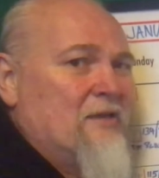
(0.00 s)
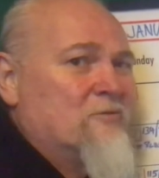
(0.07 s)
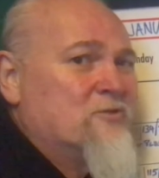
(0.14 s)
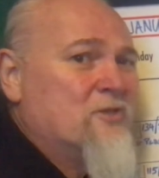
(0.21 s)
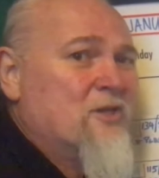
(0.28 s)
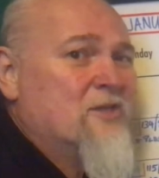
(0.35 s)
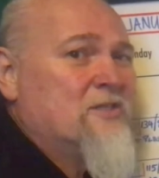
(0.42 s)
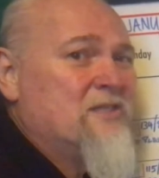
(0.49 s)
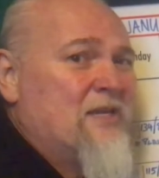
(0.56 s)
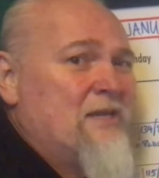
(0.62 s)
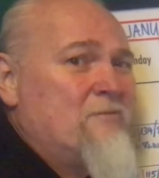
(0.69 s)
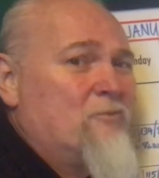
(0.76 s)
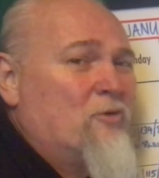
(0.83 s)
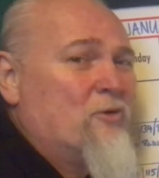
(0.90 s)
It was
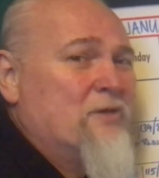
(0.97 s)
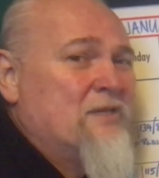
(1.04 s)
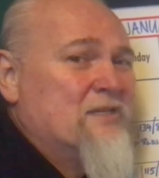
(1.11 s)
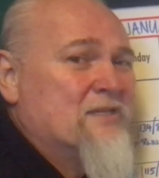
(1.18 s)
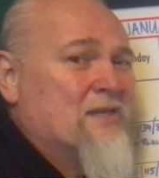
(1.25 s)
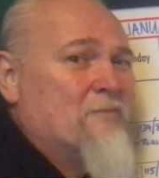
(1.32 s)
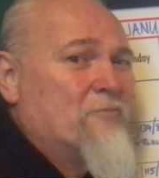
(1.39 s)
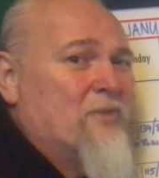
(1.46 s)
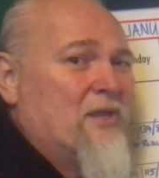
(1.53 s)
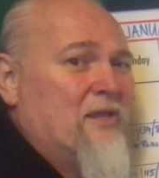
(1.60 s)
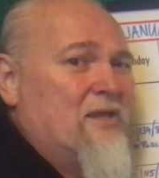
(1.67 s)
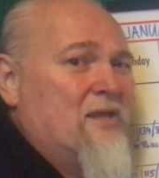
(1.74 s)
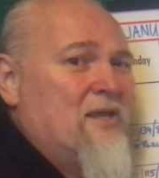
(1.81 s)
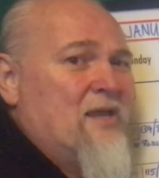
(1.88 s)
13 point
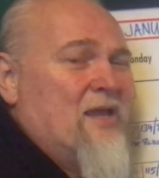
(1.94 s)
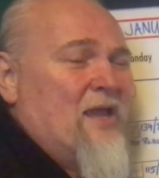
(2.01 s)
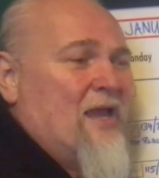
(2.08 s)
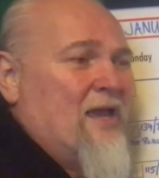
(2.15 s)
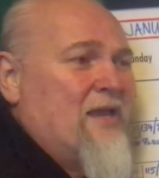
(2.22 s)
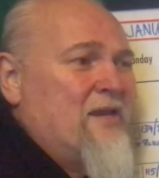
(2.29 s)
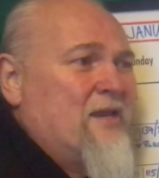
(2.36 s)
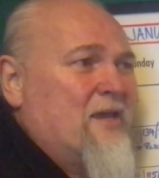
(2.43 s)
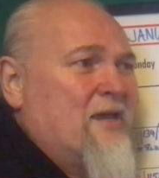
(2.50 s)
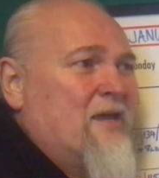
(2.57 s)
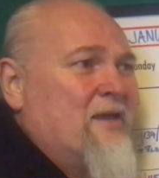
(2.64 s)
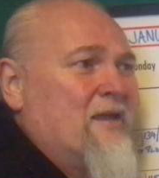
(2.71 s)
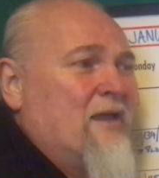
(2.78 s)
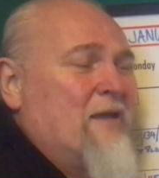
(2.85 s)
something, and
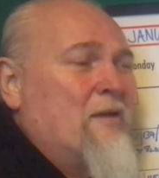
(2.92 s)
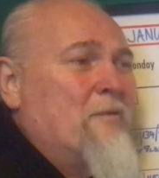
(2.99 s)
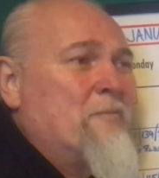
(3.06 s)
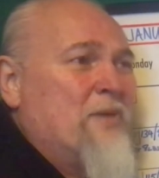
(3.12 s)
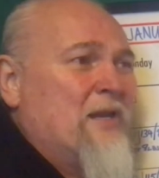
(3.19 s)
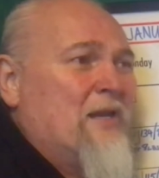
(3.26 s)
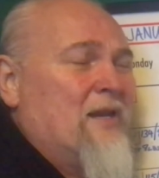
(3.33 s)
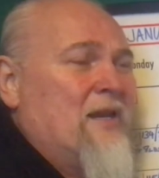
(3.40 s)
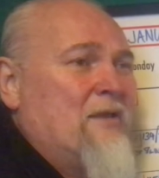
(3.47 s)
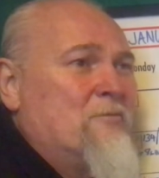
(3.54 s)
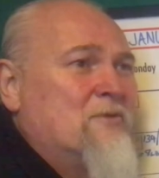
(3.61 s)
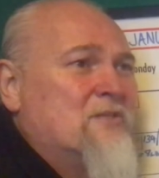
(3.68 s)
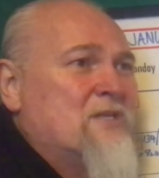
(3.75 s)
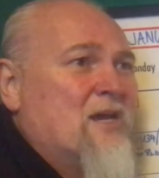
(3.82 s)
I immediately
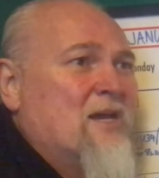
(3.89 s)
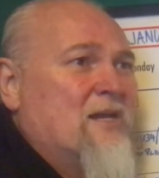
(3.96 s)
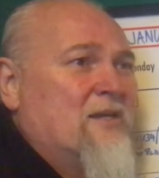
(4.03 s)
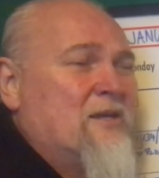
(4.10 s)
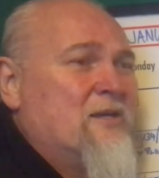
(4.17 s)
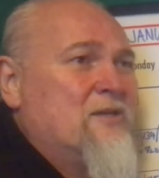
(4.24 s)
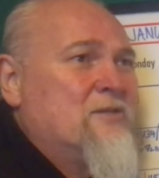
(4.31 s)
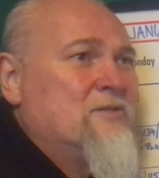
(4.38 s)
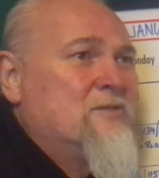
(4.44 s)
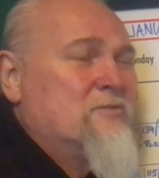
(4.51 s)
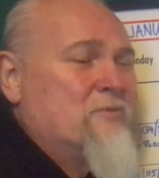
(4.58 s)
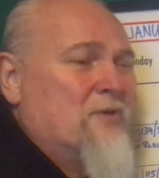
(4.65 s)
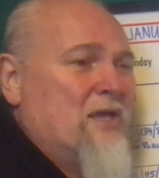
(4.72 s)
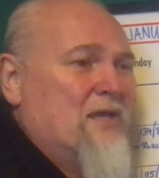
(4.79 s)
was
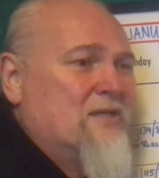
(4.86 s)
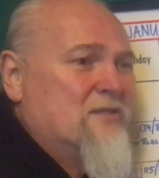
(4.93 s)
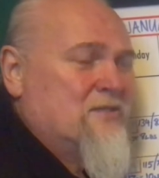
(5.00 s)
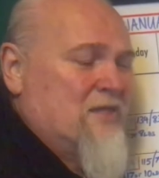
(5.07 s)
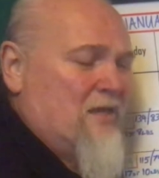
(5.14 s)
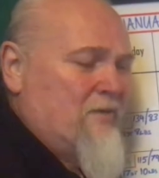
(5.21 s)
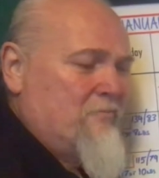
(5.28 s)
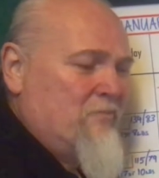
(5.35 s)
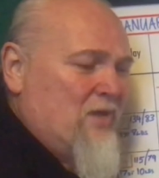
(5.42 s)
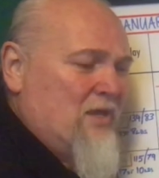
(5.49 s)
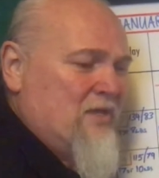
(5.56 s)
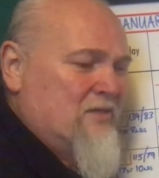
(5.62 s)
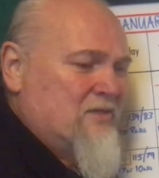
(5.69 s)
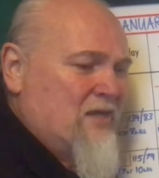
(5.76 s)
diagnosed as
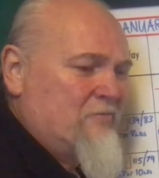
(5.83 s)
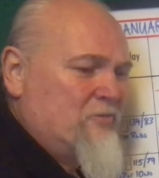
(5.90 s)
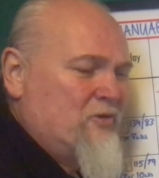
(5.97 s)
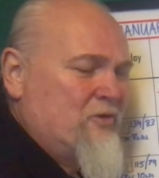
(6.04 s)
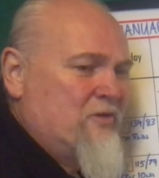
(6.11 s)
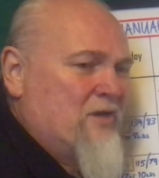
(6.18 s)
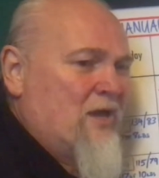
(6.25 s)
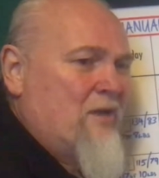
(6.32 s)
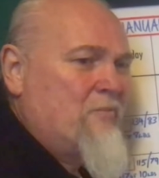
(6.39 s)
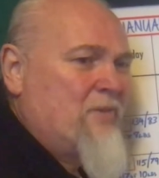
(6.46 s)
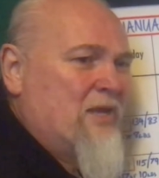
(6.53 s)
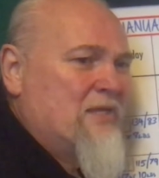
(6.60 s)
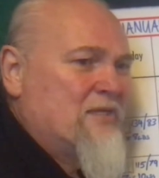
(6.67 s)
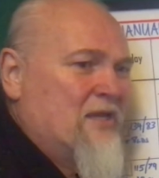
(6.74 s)
type 2
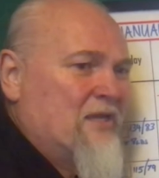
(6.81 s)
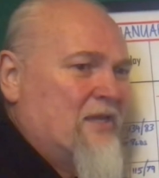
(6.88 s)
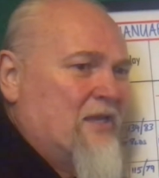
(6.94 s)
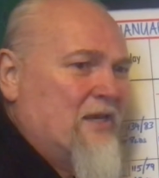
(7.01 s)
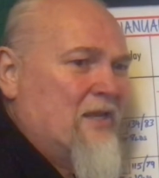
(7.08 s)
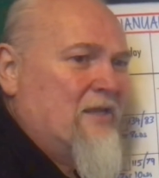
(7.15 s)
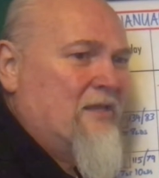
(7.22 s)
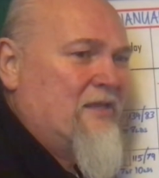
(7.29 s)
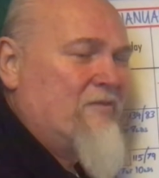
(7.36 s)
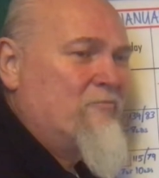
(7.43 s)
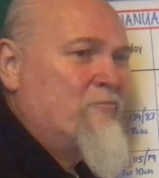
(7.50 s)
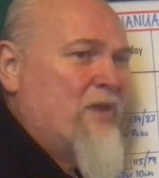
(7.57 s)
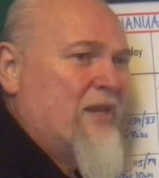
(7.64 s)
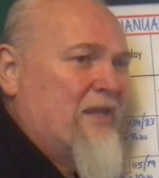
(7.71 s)
diabetic and
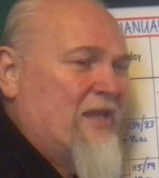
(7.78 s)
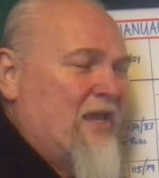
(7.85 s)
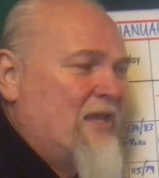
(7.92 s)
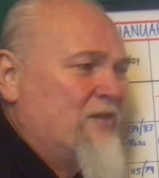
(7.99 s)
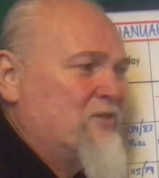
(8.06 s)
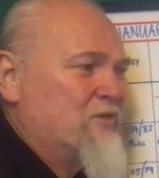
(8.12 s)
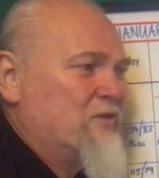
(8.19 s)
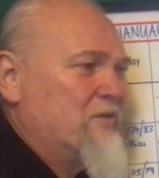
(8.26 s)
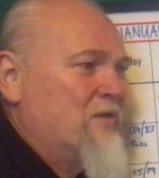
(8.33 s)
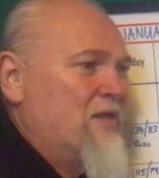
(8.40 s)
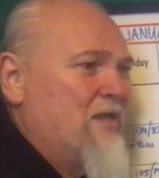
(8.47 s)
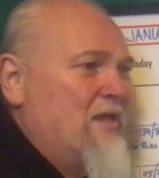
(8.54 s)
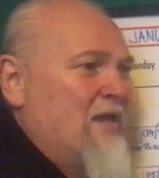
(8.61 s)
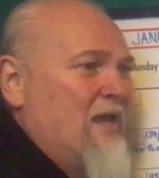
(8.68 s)
given medication,
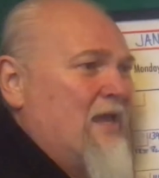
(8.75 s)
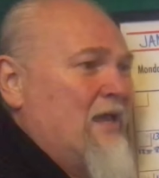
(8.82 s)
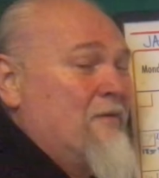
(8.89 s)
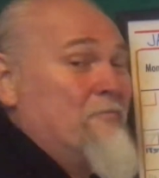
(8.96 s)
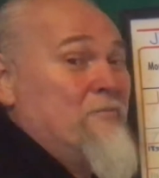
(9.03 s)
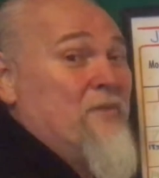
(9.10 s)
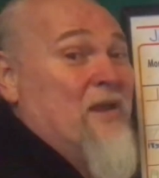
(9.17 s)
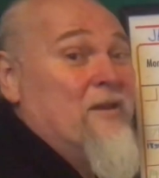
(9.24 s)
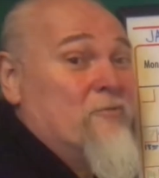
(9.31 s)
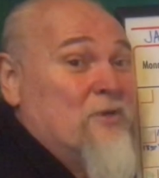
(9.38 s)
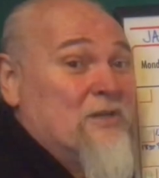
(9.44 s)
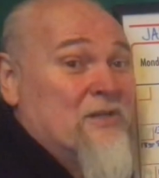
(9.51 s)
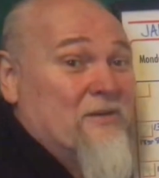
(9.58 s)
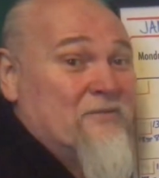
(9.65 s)
none of
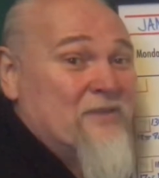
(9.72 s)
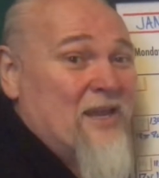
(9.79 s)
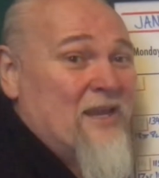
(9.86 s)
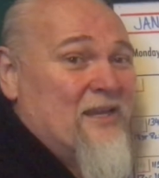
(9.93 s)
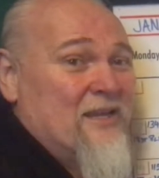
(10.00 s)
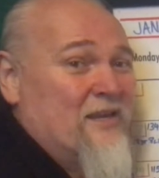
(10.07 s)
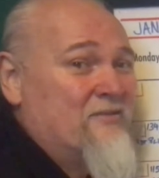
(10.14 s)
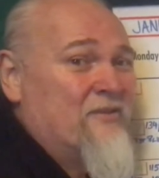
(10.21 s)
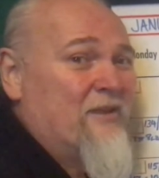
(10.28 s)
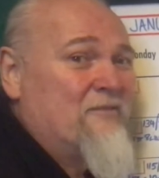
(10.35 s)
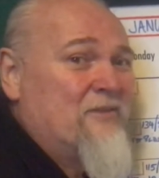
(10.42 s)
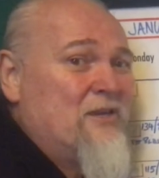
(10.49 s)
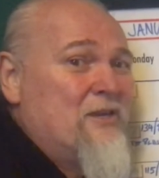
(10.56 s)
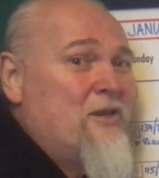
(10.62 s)
which I've taken. I've
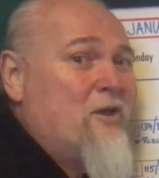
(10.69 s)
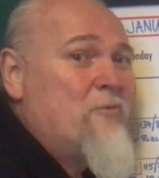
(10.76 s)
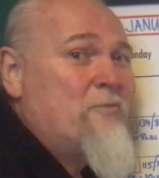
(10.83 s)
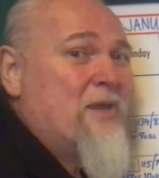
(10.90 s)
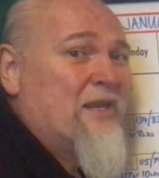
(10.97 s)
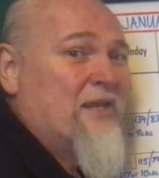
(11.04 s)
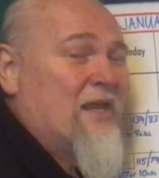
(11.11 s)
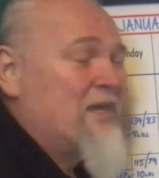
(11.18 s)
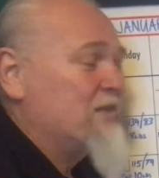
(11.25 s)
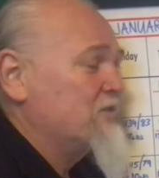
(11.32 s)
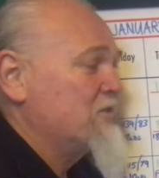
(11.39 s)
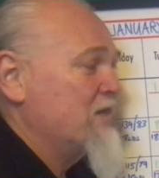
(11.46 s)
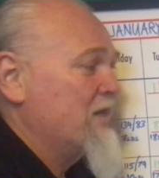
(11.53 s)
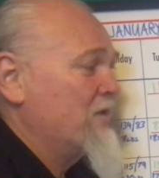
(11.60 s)
taken no
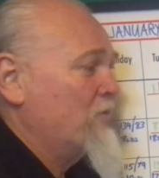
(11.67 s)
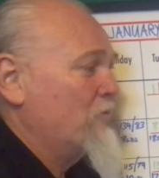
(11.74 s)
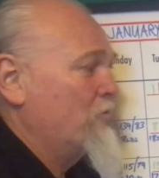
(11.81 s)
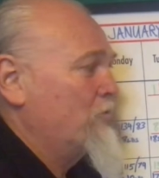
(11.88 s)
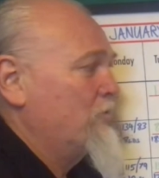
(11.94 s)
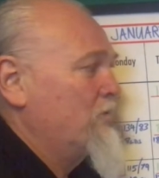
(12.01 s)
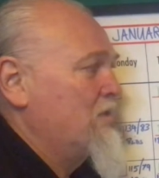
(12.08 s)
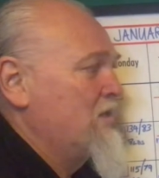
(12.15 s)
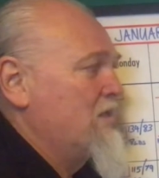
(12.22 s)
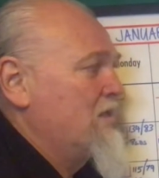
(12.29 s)
medication at all.